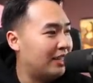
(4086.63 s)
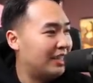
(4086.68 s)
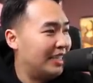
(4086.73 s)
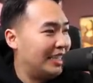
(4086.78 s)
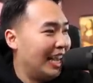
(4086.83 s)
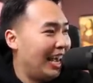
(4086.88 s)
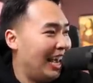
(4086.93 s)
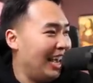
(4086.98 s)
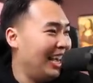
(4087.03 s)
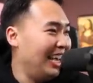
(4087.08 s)

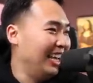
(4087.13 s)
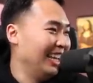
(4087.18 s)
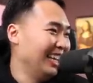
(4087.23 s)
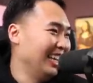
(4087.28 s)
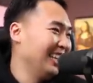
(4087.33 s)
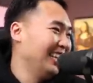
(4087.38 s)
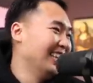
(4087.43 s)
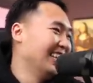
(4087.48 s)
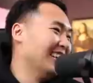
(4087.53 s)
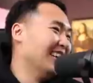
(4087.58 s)
today.
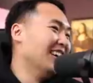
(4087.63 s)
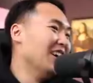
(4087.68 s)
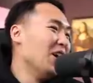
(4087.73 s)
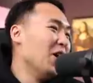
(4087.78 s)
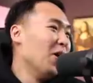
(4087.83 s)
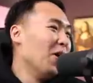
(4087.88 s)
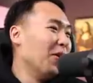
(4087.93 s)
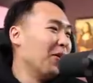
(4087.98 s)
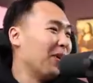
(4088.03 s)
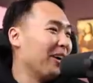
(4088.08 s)

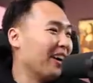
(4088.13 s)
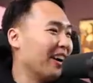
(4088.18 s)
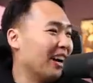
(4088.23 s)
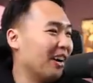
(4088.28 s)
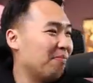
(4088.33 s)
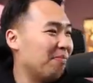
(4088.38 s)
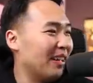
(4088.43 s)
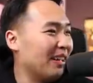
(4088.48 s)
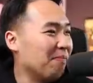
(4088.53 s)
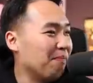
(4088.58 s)
We're
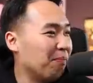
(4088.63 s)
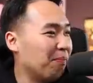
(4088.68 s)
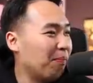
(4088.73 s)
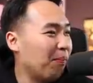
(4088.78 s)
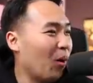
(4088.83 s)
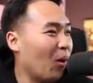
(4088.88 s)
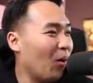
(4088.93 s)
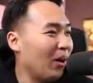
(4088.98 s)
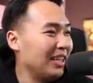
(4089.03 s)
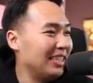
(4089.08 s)
up
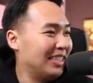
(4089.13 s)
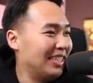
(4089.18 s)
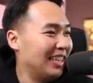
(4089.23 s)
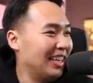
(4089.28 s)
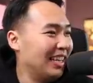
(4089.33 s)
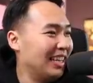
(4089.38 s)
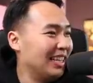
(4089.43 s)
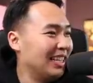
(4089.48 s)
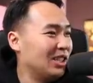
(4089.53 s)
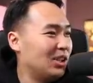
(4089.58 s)

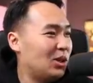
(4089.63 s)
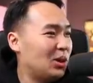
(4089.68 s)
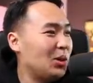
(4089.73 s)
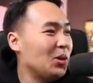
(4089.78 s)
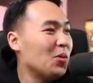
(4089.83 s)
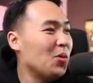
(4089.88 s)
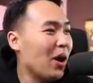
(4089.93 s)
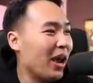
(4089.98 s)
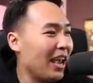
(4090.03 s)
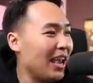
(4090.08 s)

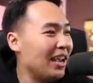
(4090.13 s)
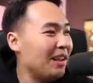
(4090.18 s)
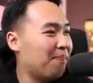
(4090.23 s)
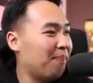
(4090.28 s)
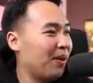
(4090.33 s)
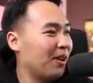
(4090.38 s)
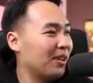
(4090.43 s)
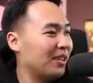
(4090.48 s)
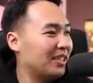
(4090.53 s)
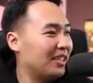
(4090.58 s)

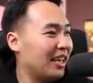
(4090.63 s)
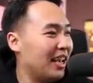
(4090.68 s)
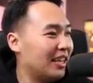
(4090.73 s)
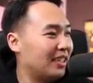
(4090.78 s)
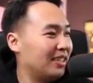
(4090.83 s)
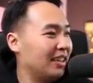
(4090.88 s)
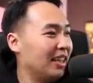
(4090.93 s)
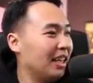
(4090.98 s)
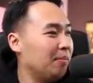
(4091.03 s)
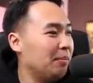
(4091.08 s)

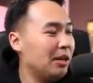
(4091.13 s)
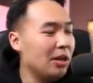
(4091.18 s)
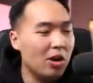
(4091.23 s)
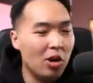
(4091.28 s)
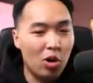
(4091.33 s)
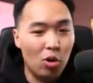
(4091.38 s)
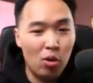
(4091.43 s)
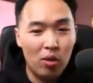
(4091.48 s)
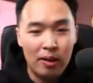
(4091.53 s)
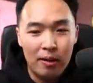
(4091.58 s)
0.28%. Let me
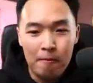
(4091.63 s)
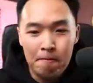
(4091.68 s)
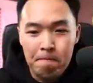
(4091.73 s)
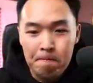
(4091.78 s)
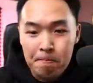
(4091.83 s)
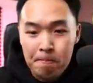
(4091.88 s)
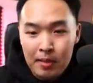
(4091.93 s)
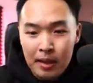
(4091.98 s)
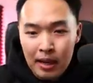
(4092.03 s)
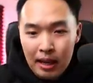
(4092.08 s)
know
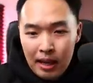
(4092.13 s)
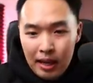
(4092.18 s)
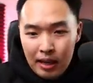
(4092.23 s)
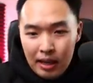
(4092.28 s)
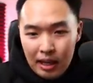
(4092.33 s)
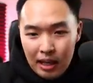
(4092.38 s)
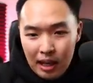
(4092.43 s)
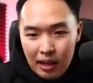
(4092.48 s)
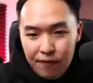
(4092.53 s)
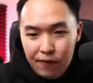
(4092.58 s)

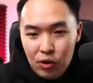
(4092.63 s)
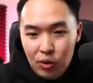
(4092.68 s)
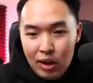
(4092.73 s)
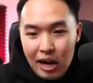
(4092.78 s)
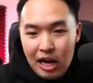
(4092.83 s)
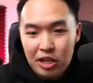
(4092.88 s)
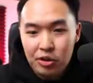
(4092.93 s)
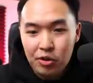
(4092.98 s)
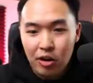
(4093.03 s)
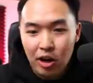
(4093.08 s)
if you
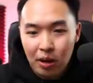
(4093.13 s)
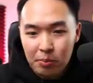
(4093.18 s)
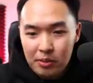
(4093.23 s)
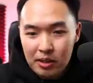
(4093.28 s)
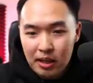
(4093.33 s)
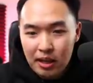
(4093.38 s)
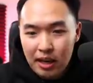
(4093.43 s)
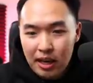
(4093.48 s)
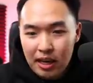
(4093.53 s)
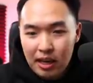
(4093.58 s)
guys are up
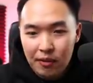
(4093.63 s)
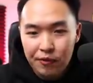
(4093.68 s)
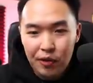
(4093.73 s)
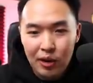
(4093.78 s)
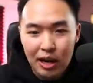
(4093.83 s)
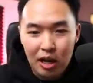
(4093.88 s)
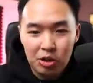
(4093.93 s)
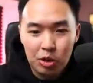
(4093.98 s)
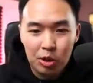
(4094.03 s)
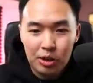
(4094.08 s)
today, if you
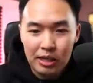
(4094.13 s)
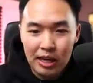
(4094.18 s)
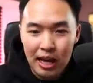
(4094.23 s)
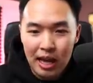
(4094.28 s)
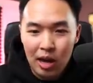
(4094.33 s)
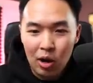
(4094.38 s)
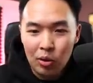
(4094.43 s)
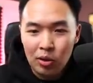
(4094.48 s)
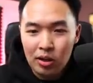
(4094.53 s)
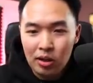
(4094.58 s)
guys are
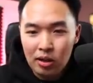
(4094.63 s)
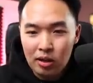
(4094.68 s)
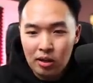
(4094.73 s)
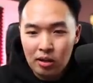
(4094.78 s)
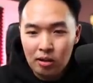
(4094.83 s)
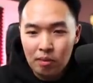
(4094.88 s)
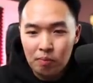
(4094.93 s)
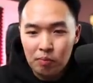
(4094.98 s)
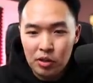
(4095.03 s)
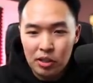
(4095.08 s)
down.
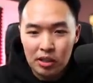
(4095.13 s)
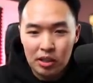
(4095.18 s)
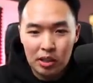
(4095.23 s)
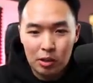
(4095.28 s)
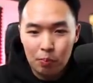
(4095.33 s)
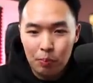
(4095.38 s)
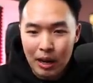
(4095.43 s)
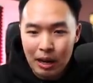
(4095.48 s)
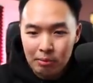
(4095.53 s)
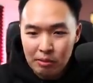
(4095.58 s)

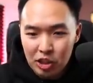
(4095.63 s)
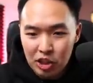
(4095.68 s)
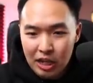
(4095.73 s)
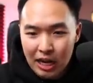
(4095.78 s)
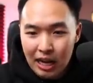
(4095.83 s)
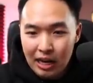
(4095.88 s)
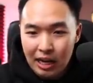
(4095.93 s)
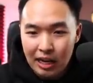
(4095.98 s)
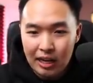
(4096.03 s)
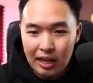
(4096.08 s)
Just spam the
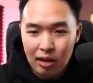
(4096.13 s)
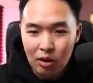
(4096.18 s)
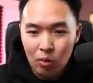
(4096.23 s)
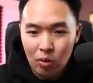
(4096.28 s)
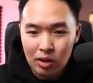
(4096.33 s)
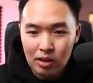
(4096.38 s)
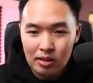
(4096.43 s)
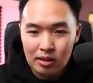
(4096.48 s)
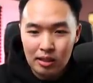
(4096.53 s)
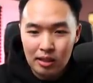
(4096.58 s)
chat. I kind of
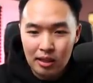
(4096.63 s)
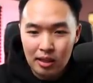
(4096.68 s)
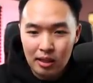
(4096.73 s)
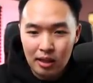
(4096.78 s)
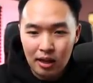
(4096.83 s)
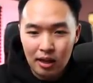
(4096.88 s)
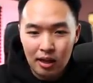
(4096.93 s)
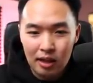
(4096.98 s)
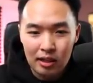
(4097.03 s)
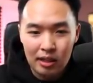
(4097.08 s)
want to see
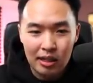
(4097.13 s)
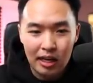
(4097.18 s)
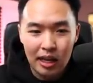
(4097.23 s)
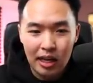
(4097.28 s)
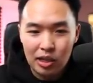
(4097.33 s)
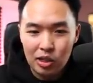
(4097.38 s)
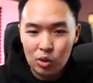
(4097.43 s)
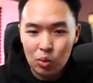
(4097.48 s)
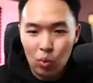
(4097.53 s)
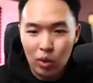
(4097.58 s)
uh,
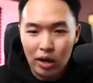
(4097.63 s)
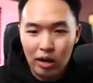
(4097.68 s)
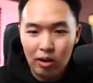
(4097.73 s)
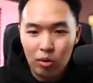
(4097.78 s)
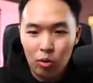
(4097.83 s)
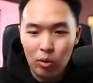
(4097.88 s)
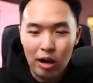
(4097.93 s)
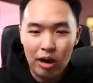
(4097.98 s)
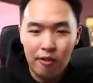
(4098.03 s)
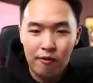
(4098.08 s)
gauge where
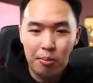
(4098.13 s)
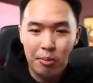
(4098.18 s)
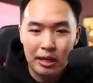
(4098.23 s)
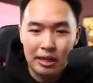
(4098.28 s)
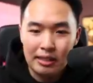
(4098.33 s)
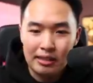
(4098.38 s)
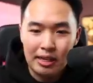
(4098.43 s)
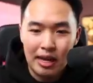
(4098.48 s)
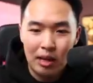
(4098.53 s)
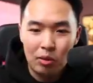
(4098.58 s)
where
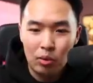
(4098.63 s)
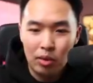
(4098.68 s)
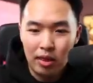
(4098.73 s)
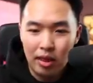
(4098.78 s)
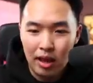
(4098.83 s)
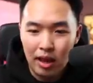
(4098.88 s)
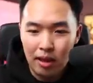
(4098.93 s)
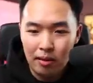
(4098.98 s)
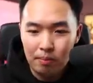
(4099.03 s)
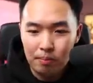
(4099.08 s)
everybody's at with
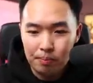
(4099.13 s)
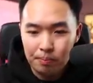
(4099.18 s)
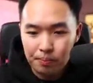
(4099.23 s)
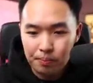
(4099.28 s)
that.